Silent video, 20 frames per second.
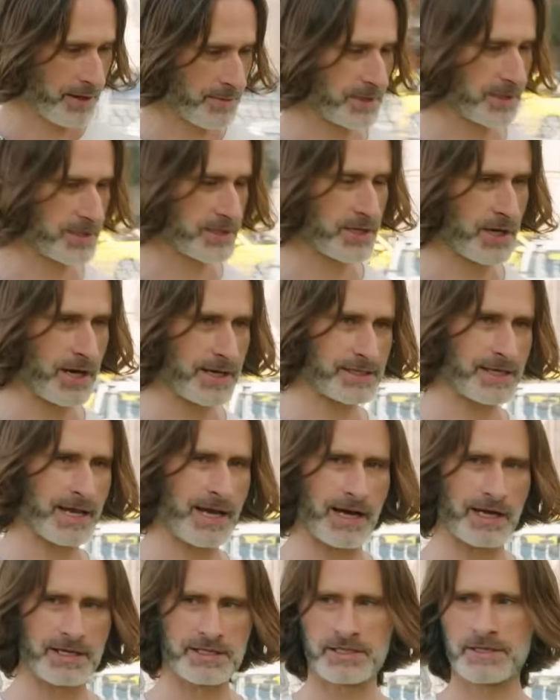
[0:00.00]
am at this guy's
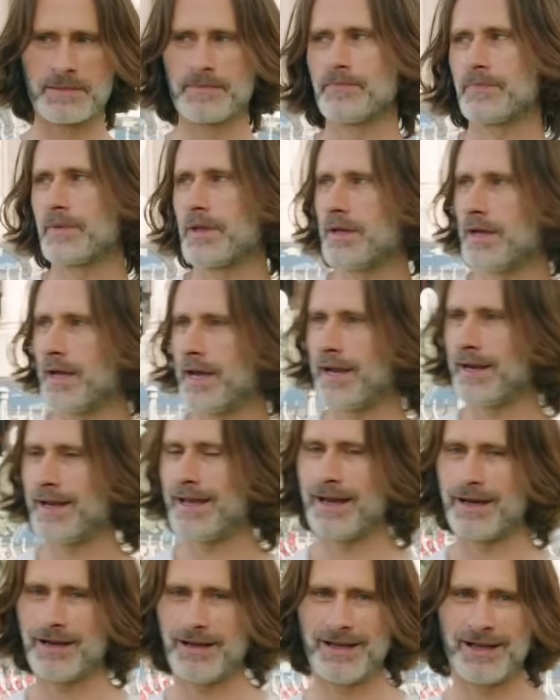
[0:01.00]
house,
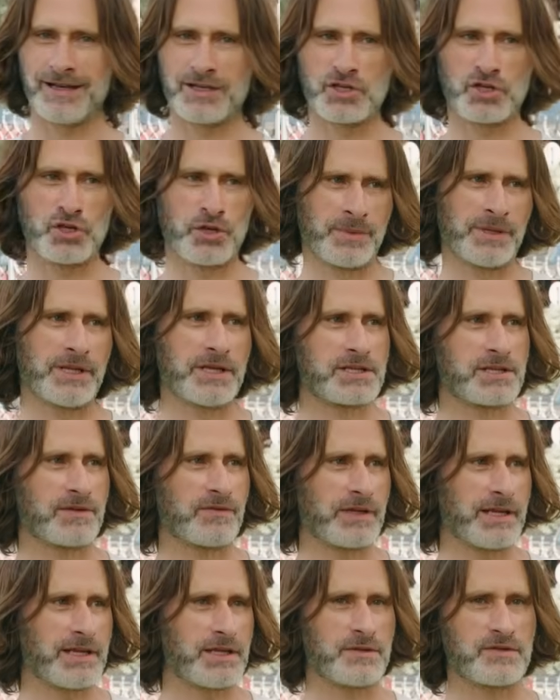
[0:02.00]
and
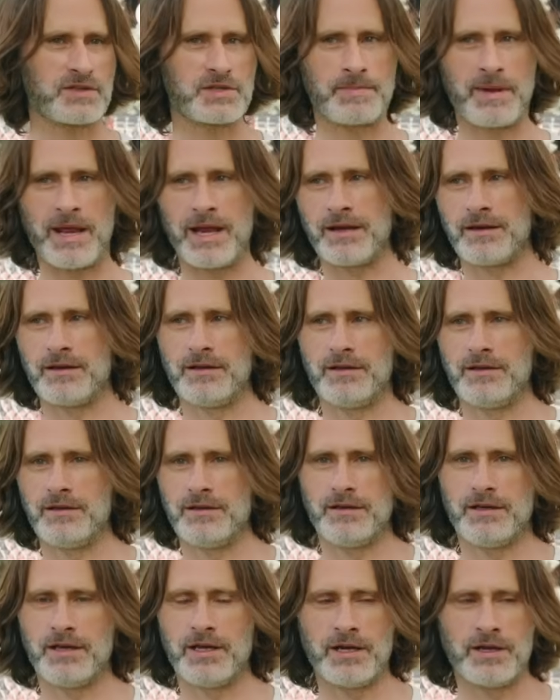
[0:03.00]
cumulatively you've spent,
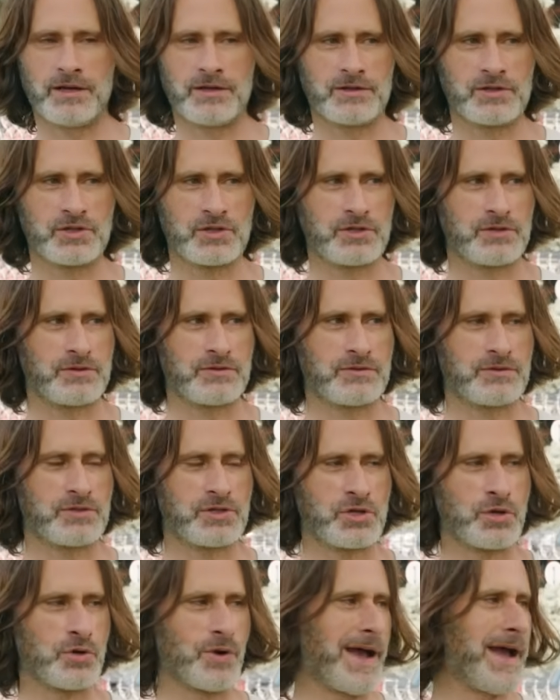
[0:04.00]
you know,
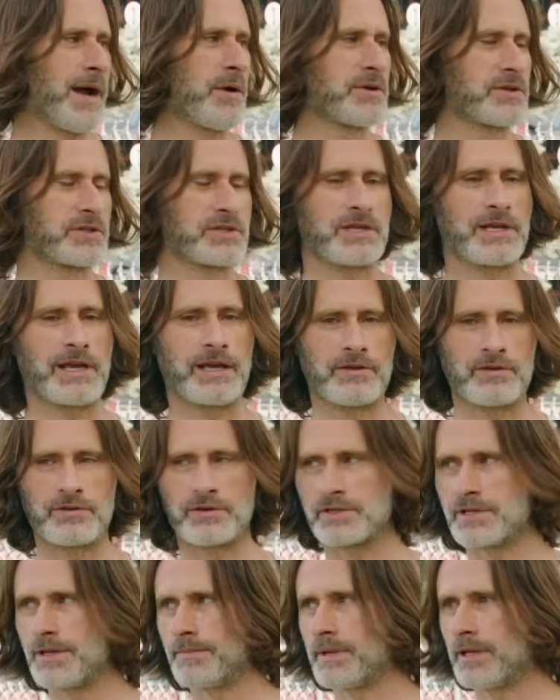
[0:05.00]
2 hours together
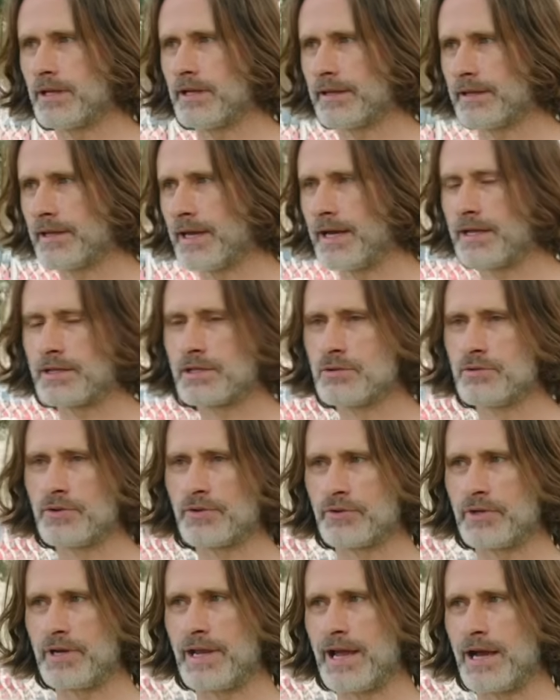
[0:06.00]
or something like that, 2
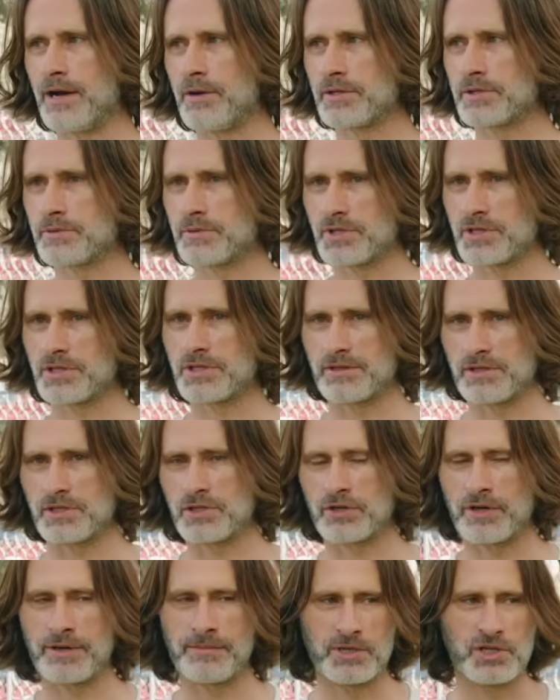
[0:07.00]
or 3 hours, which is an
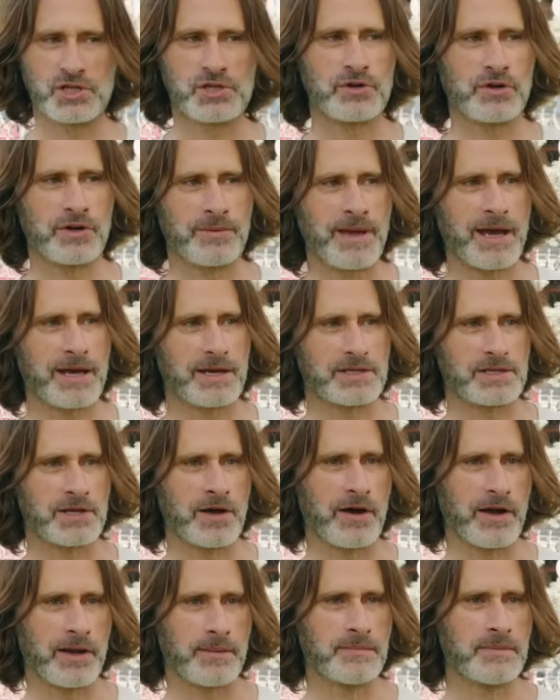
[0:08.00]
extremely short amount of
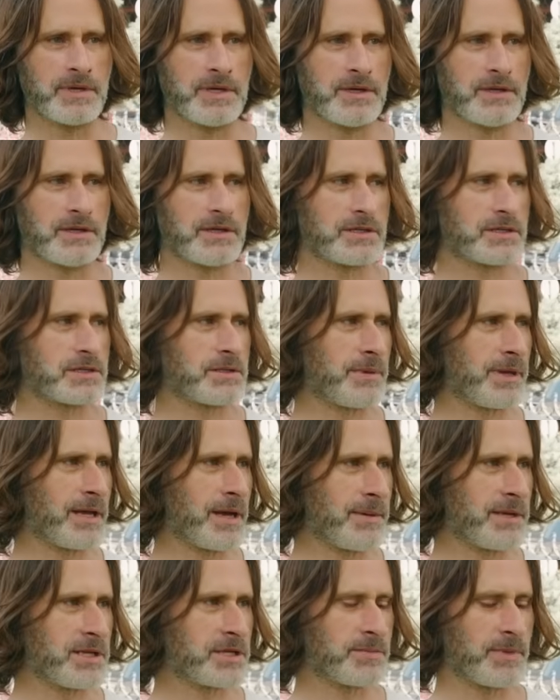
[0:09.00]
time to
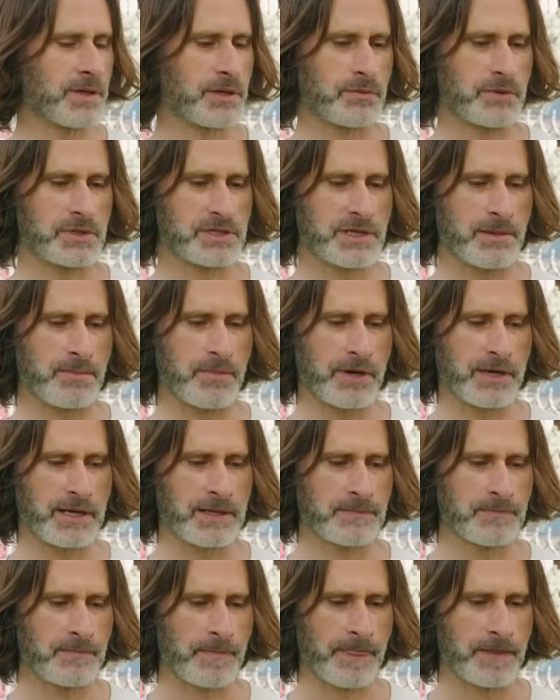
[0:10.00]
become intimate with
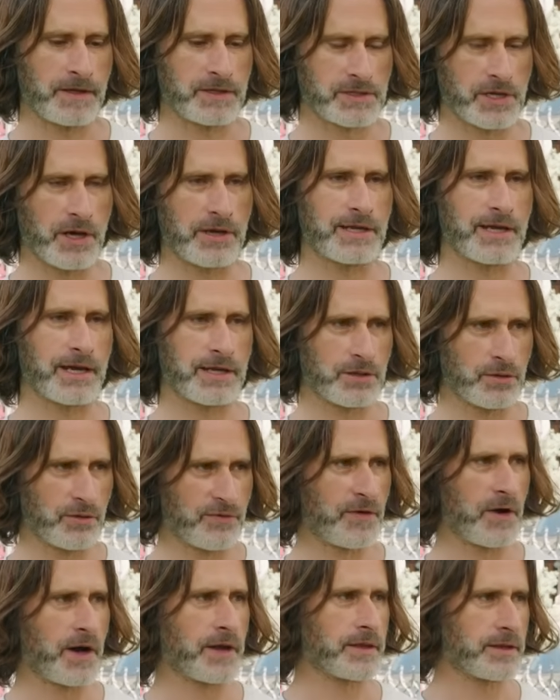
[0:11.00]
somebody. So yeah, you'll
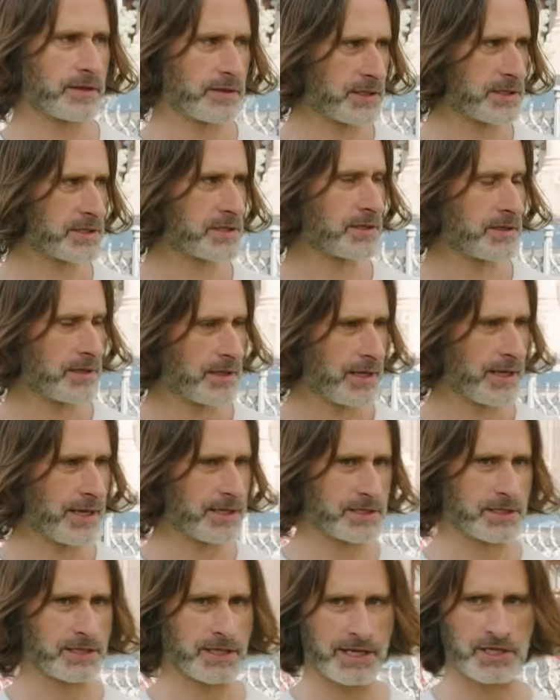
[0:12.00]
find that this
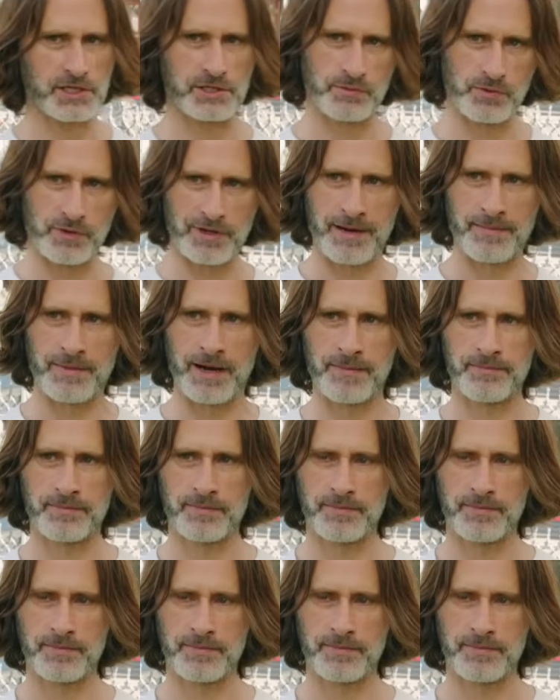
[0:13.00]
hesitation will come up